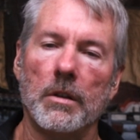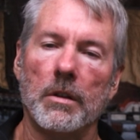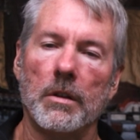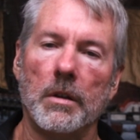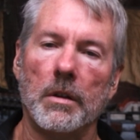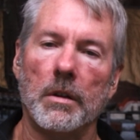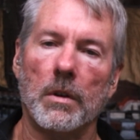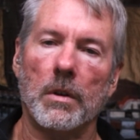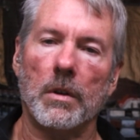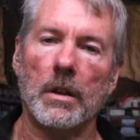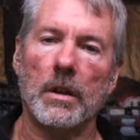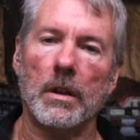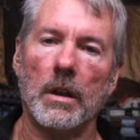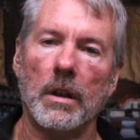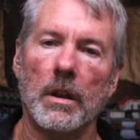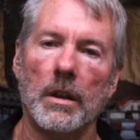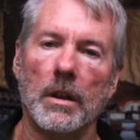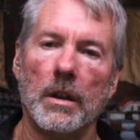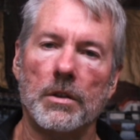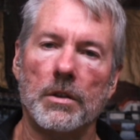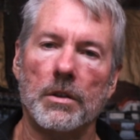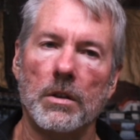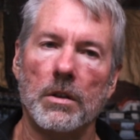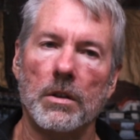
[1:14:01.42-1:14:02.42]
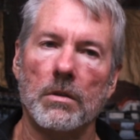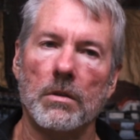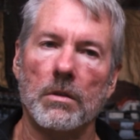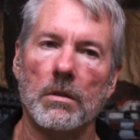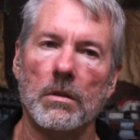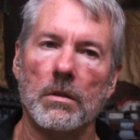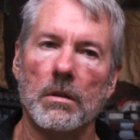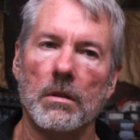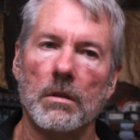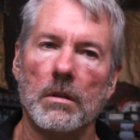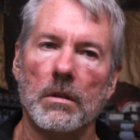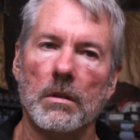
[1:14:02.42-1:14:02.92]
working against you.
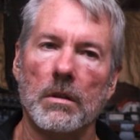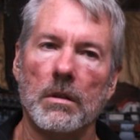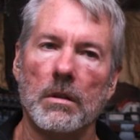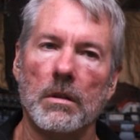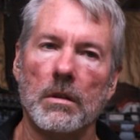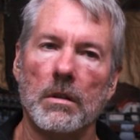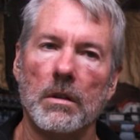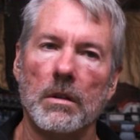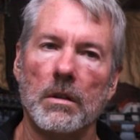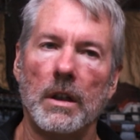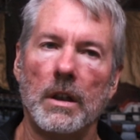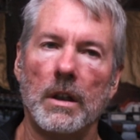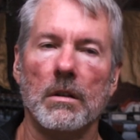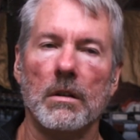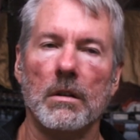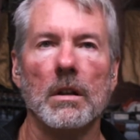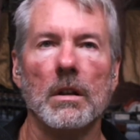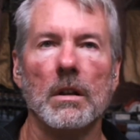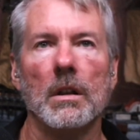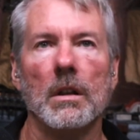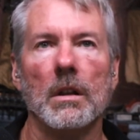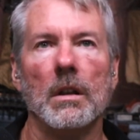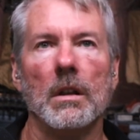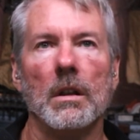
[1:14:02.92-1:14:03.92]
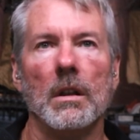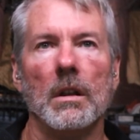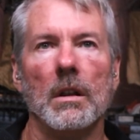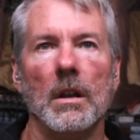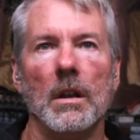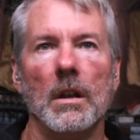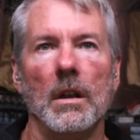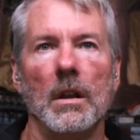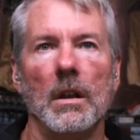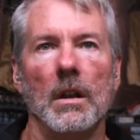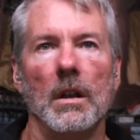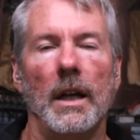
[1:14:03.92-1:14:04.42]
Now,
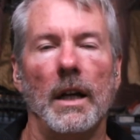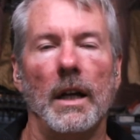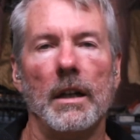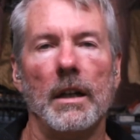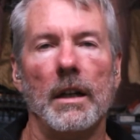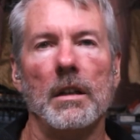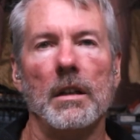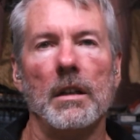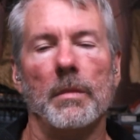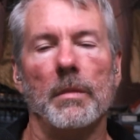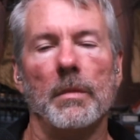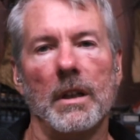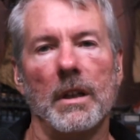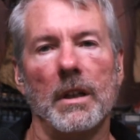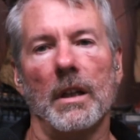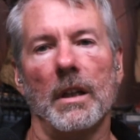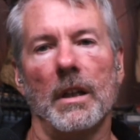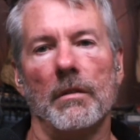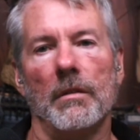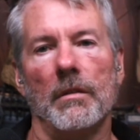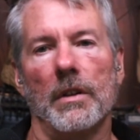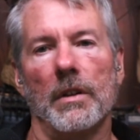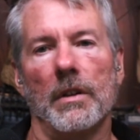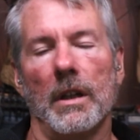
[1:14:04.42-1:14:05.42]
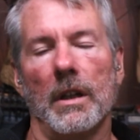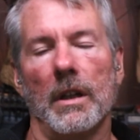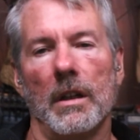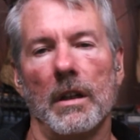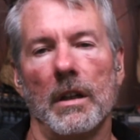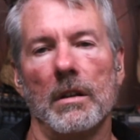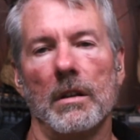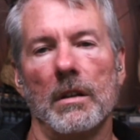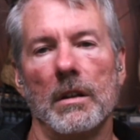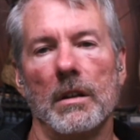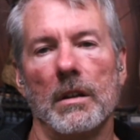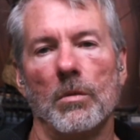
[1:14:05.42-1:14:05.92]
how do you mitigate for that?
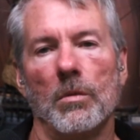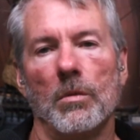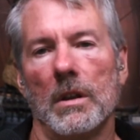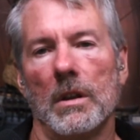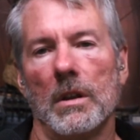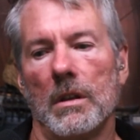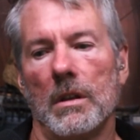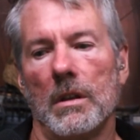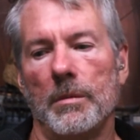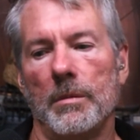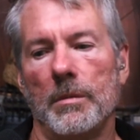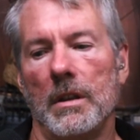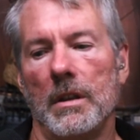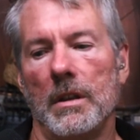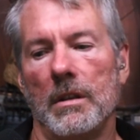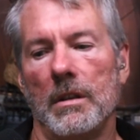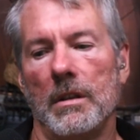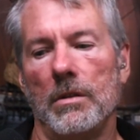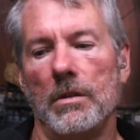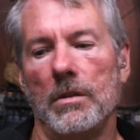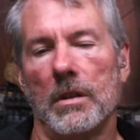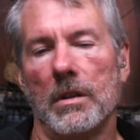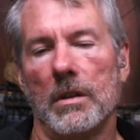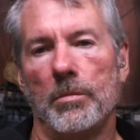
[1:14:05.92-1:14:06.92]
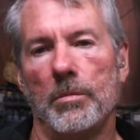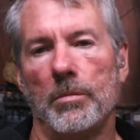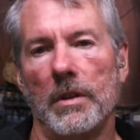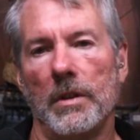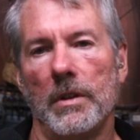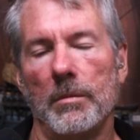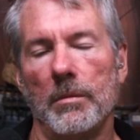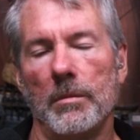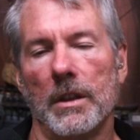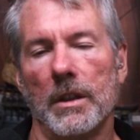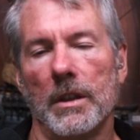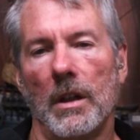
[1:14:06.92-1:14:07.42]
Well, I mean, you can
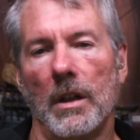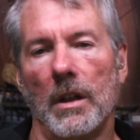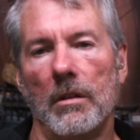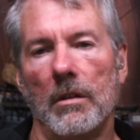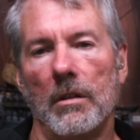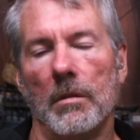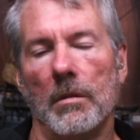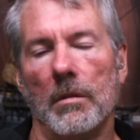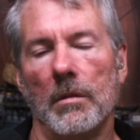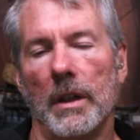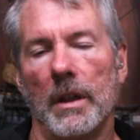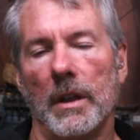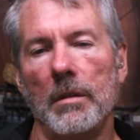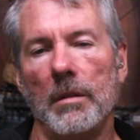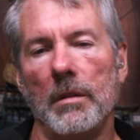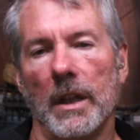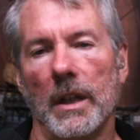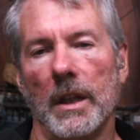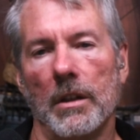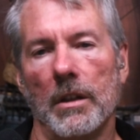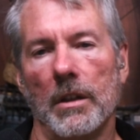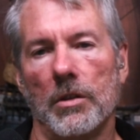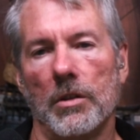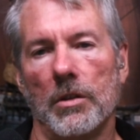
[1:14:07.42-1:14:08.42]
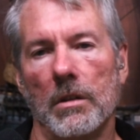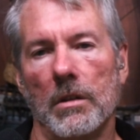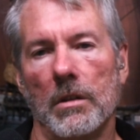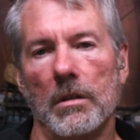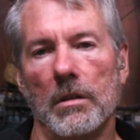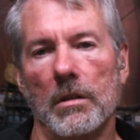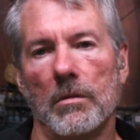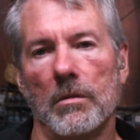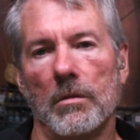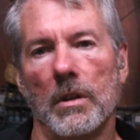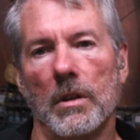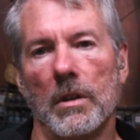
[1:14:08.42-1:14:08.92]
pretty much hire a money manager
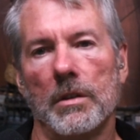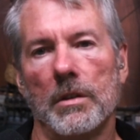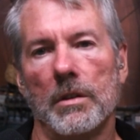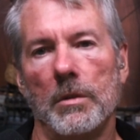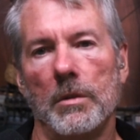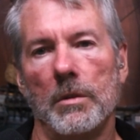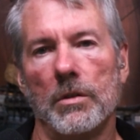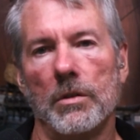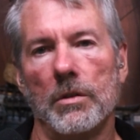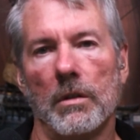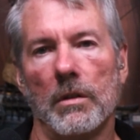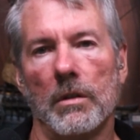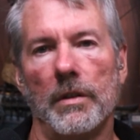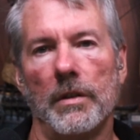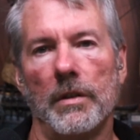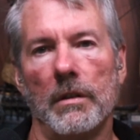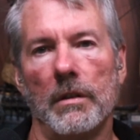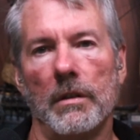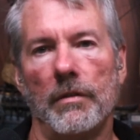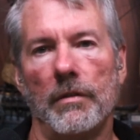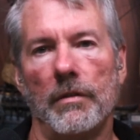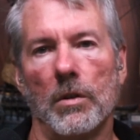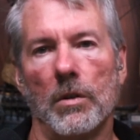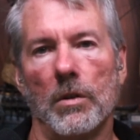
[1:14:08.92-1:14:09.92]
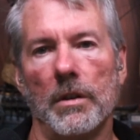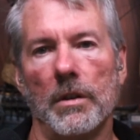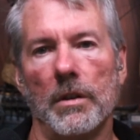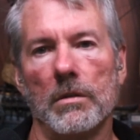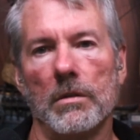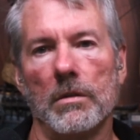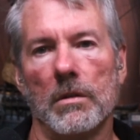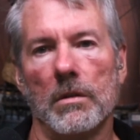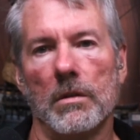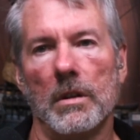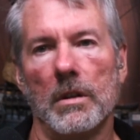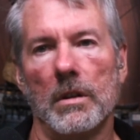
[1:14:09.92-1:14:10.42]
that runs a mutual fund for
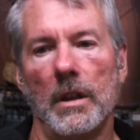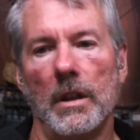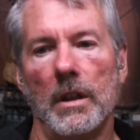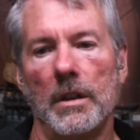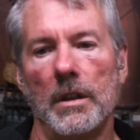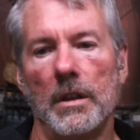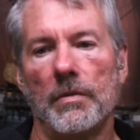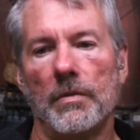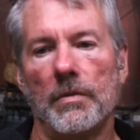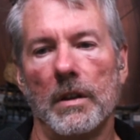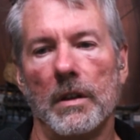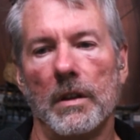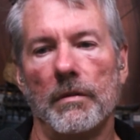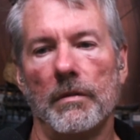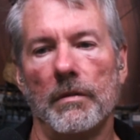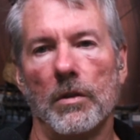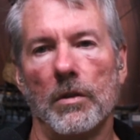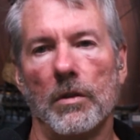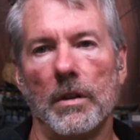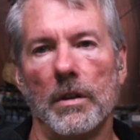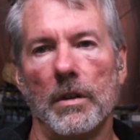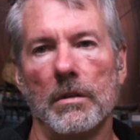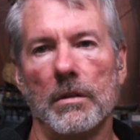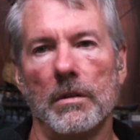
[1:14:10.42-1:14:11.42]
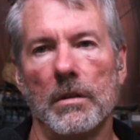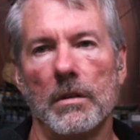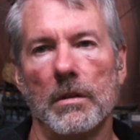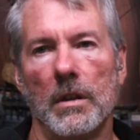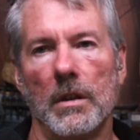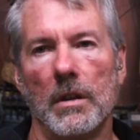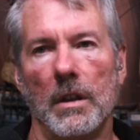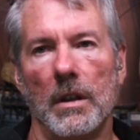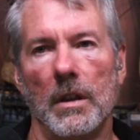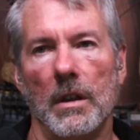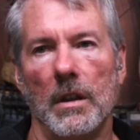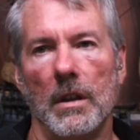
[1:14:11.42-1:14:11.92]
you or a hedge fund for you,
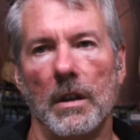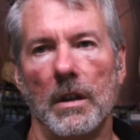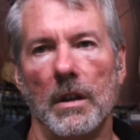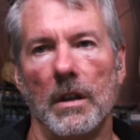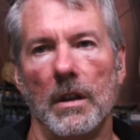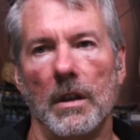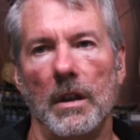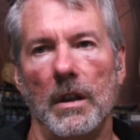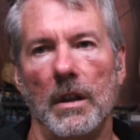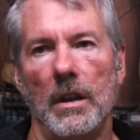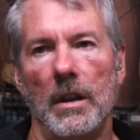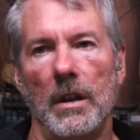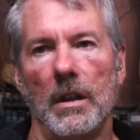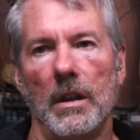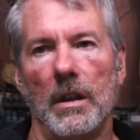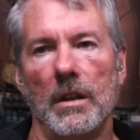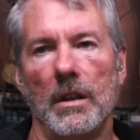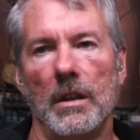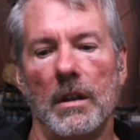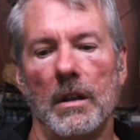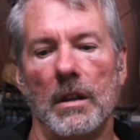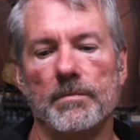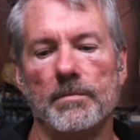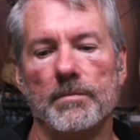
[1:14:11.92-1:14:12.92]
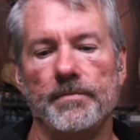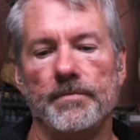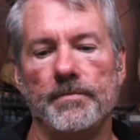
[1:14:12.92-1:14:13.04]
And